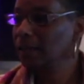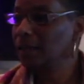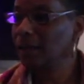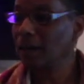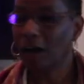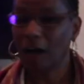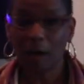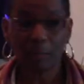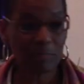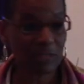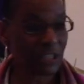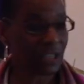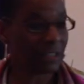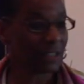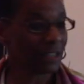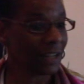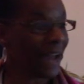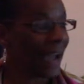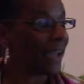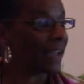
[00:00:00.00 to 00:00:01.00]
come to
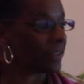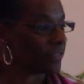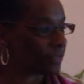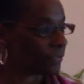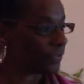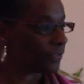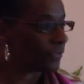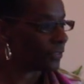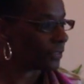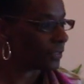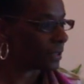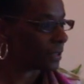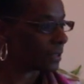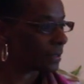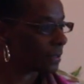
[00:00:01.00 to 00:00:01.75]
life